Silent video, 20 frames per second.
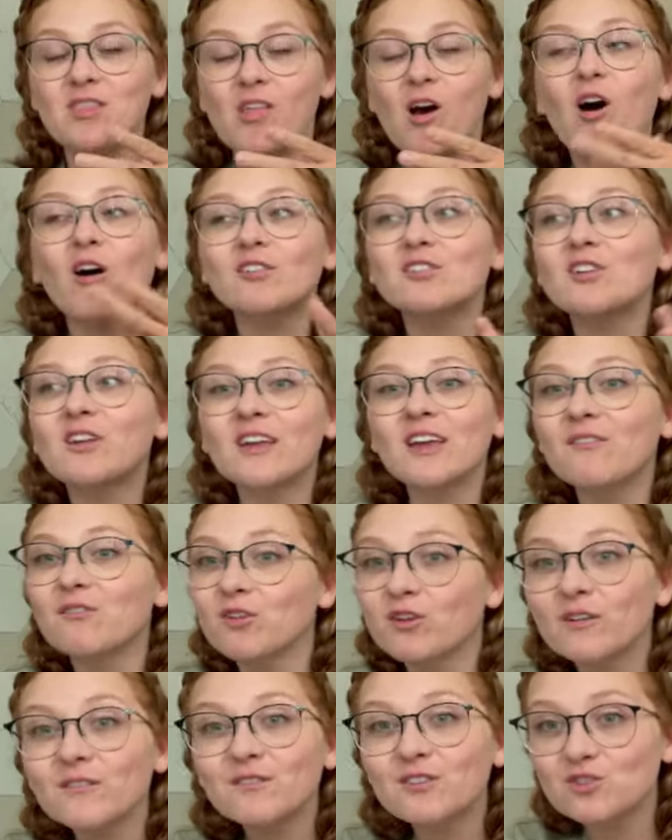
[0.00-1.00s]
Also, like if
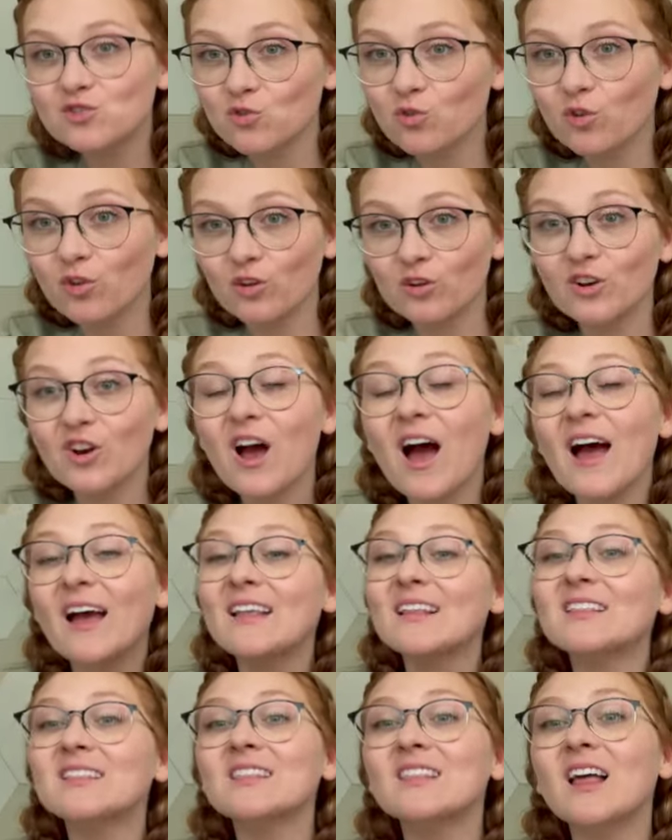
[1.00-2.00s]
you're a visual learner, I
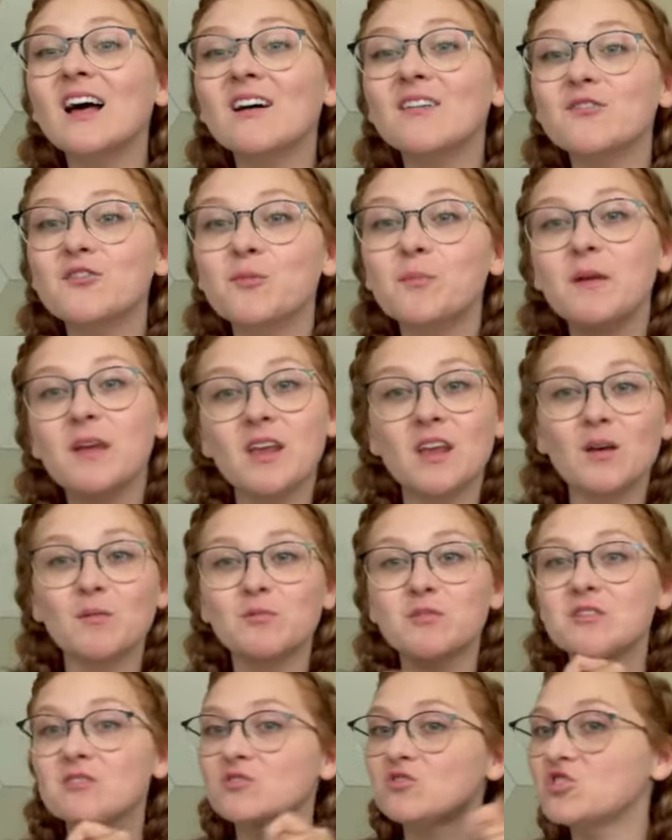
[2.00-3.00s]
love being able
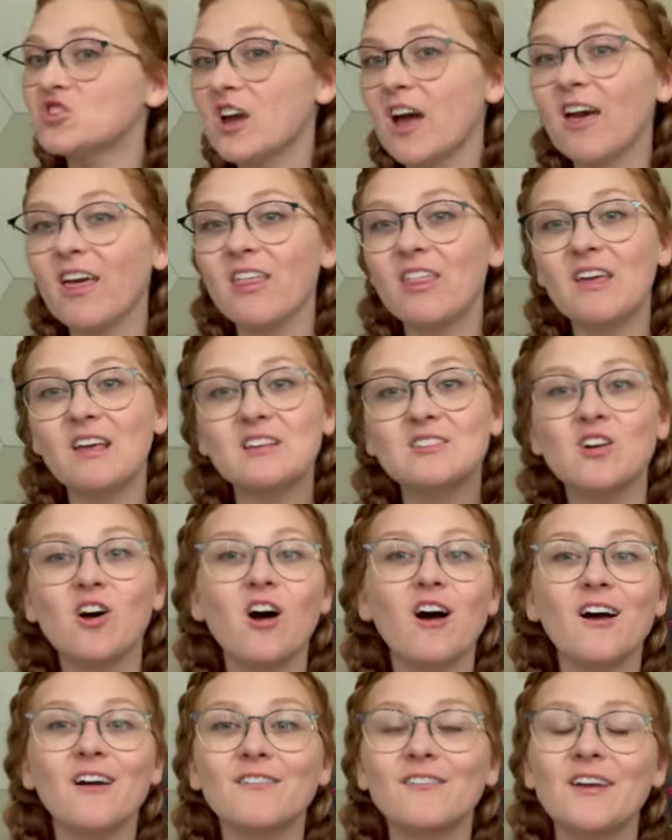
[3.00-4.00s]
to check things
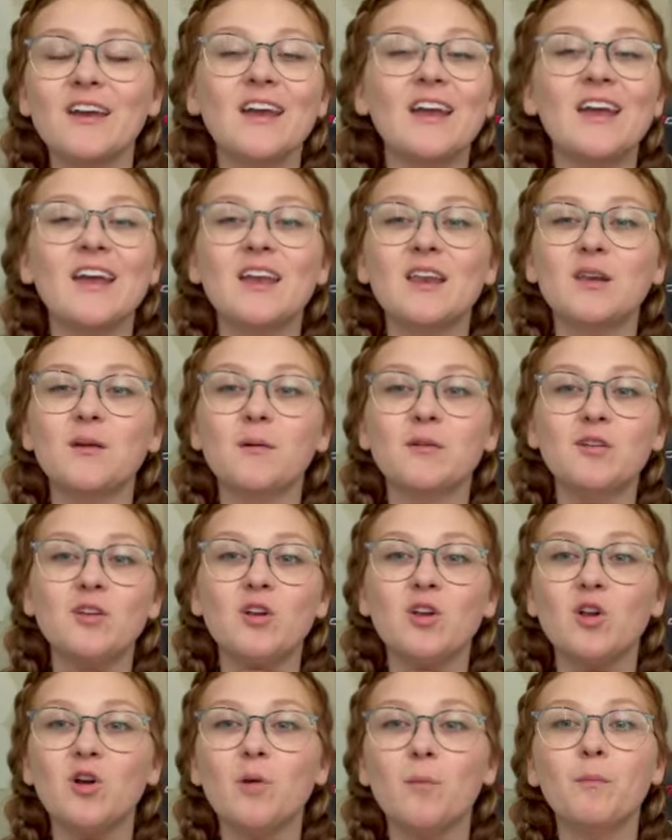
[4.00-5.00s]
off and,
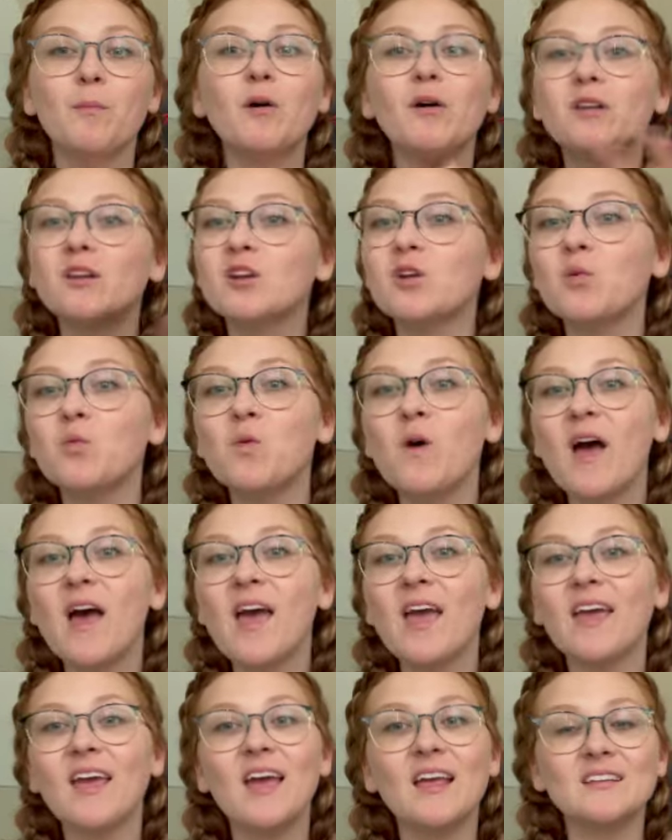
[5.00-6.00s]
put it
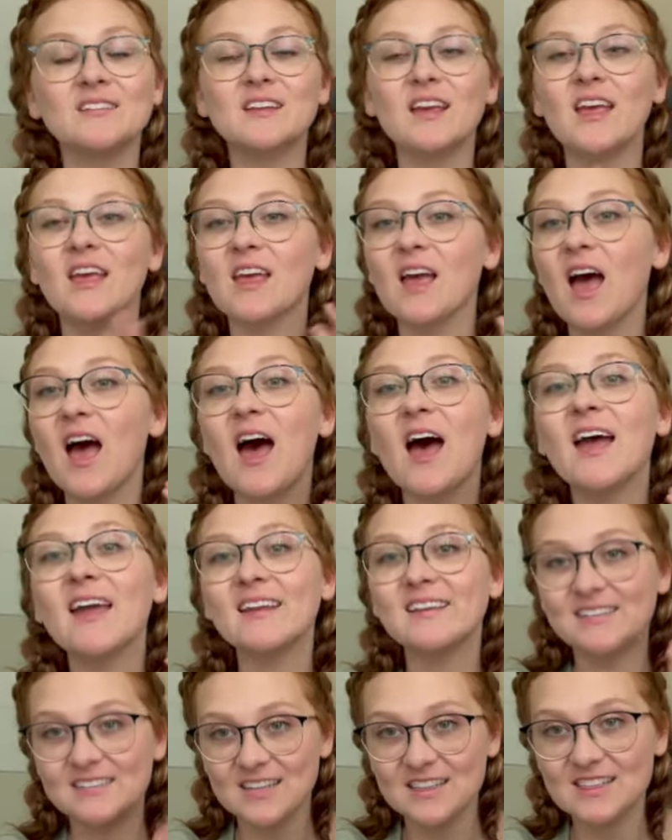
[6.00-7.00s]
away and say like,
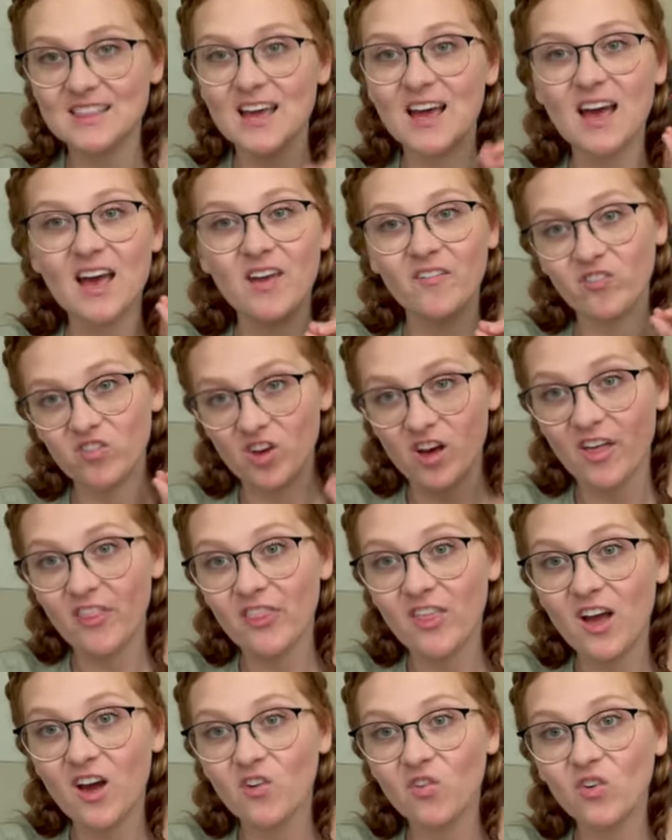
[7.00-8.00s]
I did that, I've got
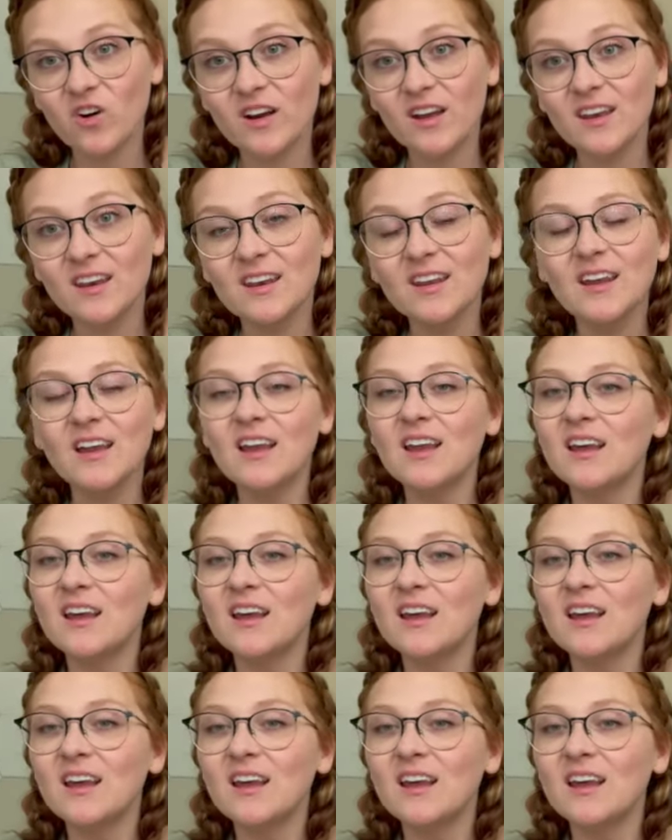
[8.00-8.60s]
that one.